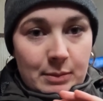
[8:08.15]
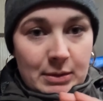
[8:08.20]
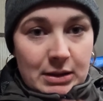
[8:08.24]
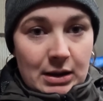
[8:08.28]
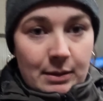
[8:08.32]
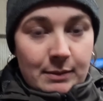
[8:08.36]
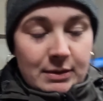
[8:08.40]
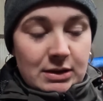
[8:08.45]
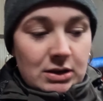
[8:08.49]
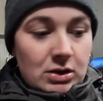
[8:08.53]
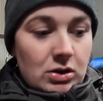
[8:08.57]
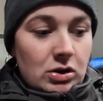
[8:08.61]
be
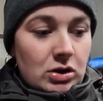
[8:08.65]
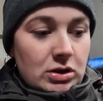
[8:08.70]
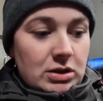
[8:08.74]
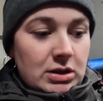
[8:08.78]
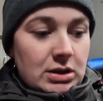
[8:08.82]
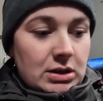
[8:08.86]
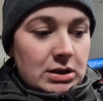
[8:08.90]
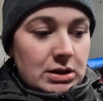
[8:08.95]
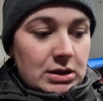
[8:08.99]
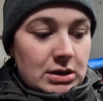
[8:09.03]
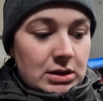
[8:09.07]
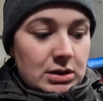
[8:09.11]
them
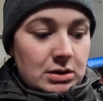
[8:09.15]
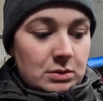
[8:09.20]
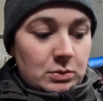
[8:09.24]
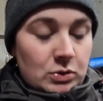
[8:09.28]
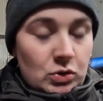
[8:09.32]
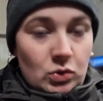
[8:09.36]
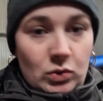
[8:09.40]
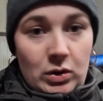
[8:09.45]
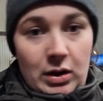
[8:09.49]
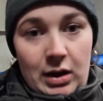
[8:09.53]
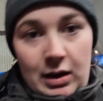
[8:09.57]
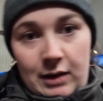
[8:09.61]
sorted. We
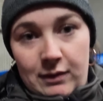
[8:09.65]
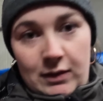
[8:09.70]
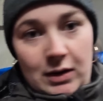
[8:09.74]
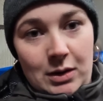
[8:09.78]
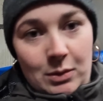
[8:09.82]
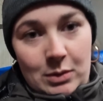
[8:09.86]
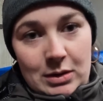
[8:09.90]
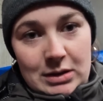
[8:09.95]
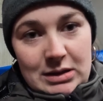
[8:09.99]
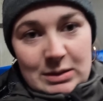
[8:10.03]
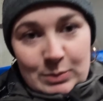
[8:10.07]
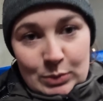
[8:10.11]
don't have
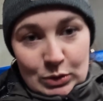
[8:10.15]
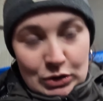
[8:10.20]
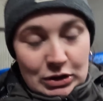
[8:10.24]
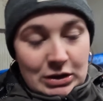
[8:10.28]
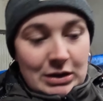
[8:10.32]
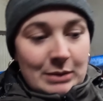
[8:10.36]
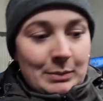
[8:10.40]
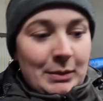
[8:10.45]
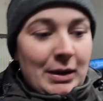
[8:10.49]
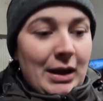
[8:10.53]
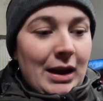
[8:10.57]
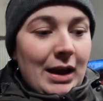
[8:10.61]
anywhere else to put
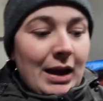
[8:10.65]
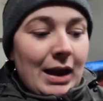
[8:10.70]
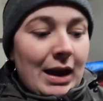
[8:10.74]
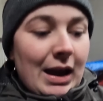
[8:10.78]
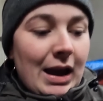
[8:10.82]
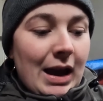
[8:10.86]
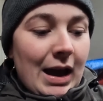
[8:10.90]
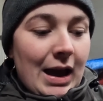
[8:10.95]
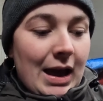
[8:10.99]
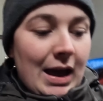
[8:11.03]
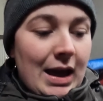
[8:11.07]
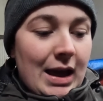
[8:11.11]
them.
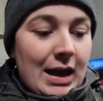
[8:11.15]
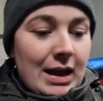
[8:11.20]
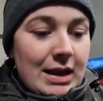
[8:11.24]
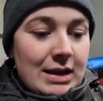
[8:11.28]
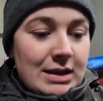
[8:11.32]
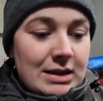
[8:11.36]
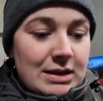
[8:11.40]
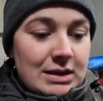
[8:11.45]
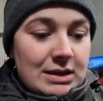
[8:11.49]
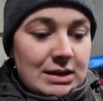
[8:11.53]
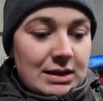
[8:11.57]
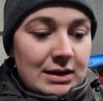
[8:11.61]

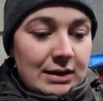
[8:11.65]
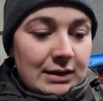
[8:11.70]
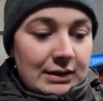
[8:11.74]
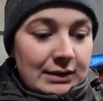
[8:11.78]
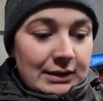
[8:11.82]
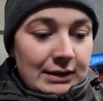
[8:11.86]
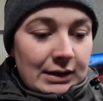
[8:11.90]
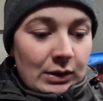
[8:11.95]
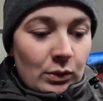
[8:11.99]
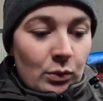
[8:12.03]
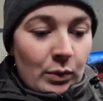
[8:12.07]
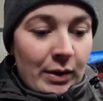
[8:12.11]
And
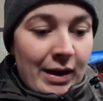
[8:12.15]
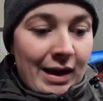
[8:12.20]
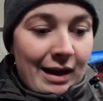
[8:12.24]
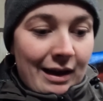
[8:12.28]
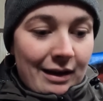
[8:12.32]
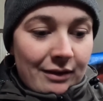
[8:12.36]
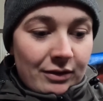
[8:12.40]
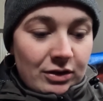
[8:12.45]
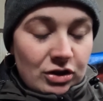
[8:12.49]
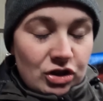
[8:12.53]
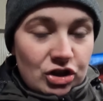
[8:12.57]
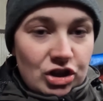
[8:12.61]
we
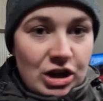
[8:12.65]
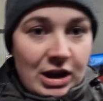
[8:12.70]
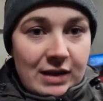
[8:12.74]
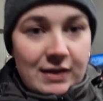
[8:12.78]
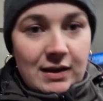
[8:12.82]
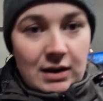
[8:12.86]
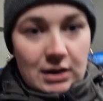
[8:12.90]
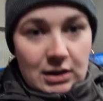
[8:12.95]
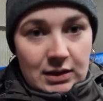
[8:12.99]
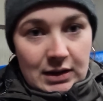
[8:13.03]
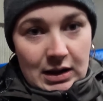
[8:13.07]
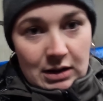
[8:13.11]
have a shed
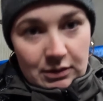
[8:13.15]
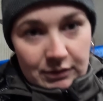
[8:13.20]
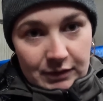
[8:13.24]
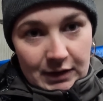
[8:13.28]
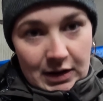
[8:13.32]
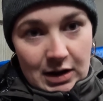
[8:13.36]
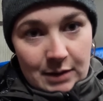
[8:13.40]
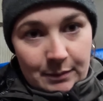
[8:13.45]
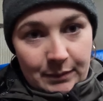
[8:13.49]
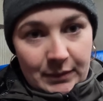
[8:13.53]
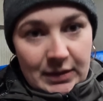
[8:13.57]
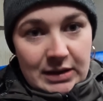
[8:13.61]
then on the out
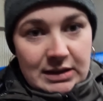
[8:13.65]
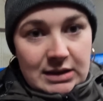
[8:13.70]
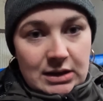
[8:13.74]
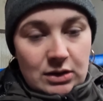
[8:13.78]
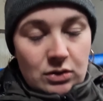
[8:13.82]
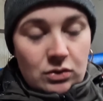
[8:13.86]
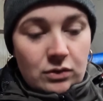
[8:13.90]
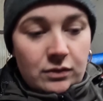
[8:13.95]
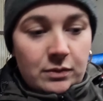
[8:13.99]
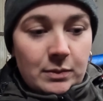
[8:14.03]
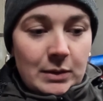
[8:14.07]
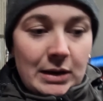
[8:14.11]
farm, as you
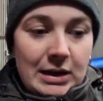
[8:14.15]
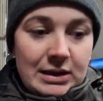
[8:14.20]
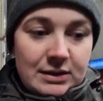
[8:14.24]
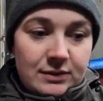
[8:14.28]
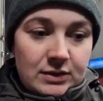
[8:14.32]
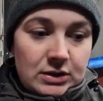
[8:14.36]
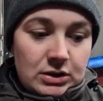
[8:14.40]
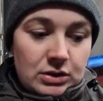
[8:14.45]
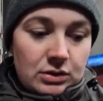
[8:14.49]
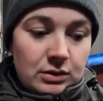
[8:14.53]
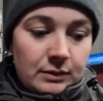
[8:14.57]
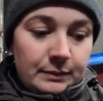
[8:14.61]
know from the last
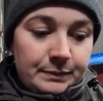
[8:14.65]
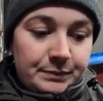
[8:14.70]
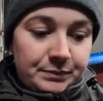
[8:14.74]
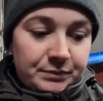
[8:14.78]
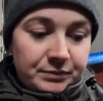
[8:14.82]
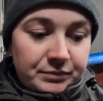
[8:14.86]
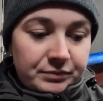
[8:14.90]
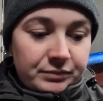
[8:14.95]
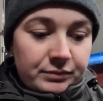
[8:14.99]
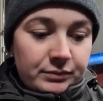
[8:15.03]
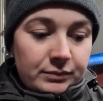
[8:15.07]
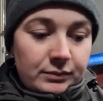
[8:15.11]
video.
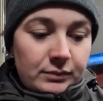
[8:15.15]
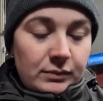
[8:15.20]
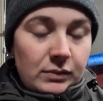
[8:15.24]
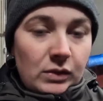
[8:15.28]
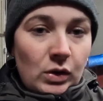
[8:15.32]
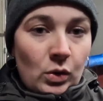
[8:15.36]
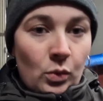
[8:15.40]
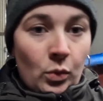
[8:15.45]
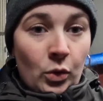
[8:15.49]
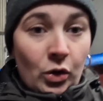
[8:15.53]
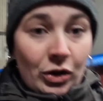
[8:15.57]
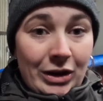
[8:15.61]

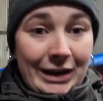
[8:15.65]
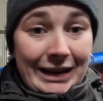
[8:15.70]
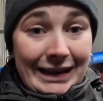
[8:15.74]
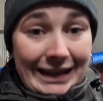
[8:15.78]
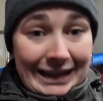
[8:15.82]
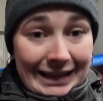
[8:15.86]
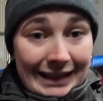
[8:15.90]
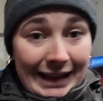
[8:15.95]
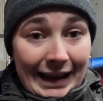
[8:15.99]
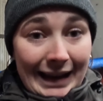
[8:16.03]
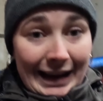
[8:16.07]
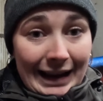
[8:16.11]
We're going to
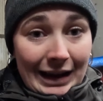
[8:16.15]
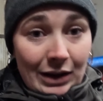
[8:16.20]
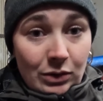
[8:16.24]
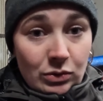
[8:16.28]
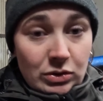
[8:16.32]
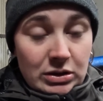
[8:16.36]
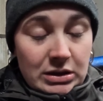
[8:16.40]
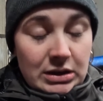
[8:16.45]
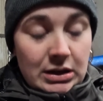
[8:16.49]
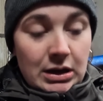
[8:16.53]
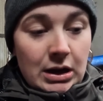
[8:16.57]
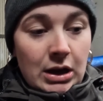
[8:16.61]
clean that
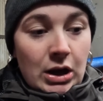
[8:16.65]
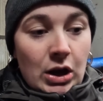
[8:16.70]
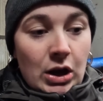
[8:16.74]
out